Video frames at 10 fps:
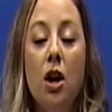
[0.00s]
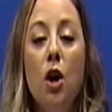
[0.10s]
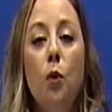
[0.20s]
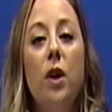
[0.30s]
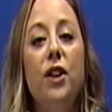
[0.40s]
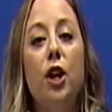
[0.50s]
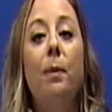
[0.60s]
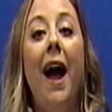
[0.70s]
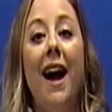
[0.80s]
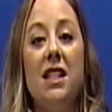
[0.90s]
With your
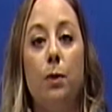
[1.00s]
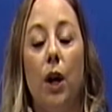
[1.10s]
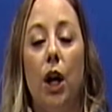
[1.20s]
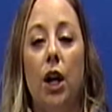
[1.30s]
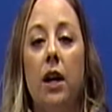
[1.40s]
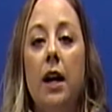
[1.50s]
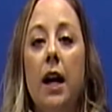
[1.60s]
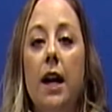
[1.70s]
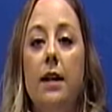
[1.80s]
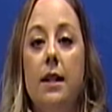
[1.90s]
password,
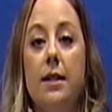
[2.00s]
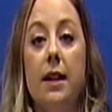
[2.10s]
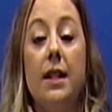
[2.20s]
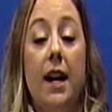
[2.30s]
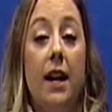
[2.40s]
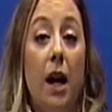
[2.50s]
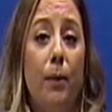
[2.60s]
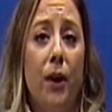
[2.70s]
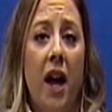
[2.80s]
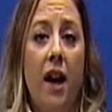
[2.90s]
it needs to contain an
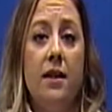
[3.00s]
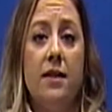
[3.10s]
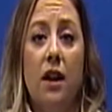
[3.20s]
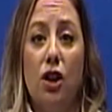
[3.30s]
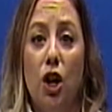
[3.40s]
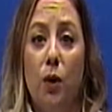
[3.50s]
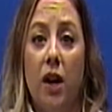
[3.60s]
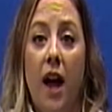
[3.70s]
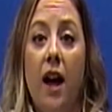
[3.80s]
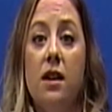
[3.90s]
uppercase, a
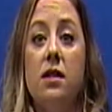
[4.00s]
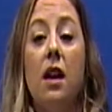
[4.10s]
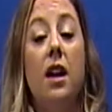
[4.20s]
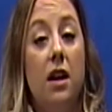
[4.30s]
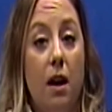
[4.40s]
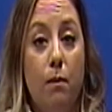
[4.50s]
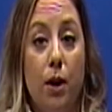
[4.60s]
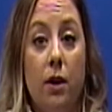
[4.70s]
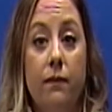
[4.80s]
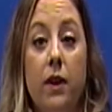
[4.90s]
lowercase, and a
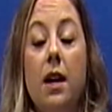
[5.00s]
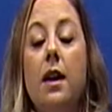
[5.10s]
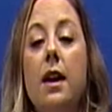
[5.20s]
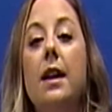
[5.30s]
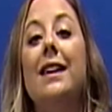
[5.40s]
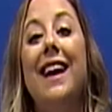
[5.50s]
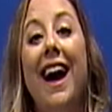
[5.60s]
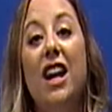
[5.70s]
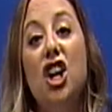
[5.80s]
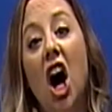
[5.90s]
number. It
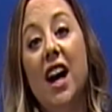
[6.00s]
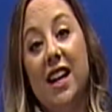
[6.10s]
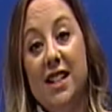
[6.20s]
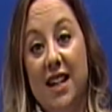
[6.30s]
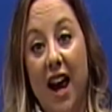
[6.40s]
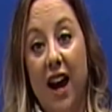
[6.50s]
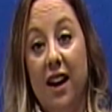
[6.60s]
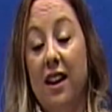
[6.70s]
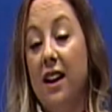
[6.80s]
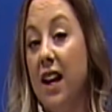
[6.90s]
cannot
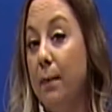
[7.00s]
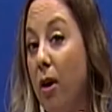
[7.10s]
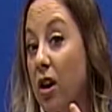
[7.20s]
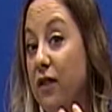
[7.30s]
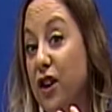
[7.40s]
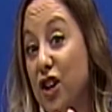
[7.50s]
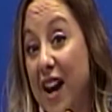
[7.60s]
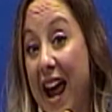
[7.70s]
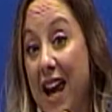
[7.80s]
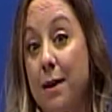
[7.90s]
contain any part of your
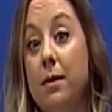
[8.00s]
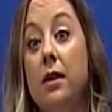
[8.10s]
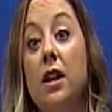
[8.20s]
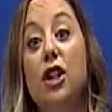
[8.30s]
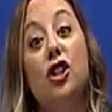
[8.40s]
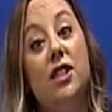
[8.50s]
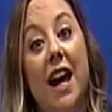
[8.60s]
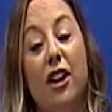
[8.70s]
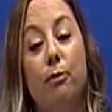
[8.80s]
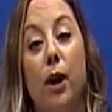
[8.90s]
name, your
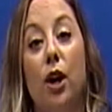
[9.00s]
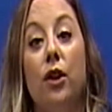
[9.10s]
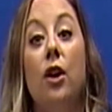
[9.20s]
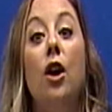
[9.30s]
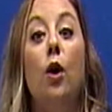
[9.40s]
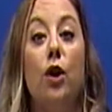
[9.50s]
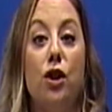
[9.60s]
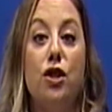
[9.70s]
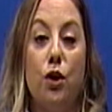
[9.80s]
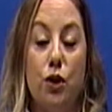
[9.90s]
date of birth, or your
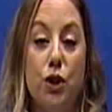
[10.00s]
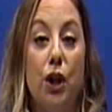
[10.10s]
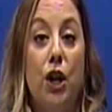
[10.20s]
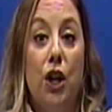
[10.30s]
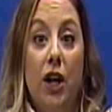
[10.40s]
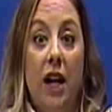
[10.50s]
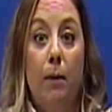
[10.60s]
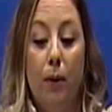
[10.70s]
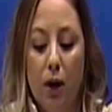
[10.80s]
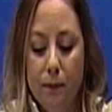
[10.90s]
social security
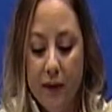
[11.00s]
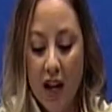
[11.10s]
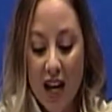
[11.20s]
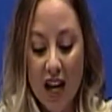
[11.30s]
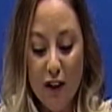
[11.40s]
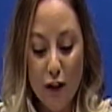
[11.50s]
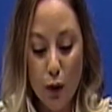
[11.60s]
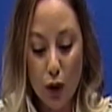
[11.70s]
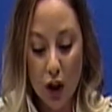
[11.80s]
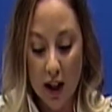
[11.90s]
number. If you
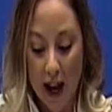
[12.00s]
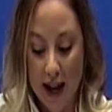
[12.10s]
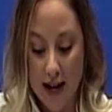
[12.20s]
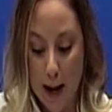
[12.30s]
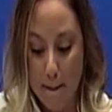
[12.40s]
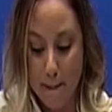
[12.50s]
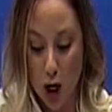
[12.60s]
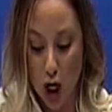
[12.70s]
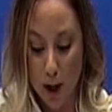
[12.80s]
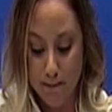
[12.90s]
look at
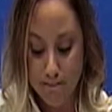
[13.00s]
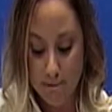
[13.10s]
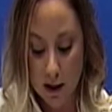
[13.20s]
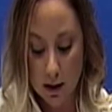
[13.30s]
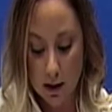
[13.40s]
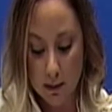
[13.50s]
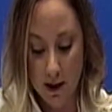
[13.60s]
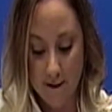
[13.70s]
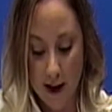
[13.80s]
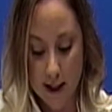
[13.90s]
number, let me
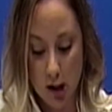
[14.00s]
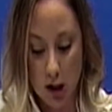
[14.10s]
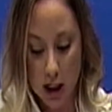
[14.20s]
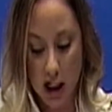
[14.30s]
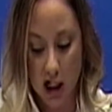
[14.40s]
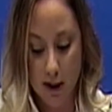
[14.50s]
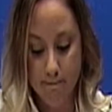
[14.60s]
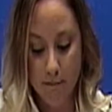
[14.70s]
find it on here,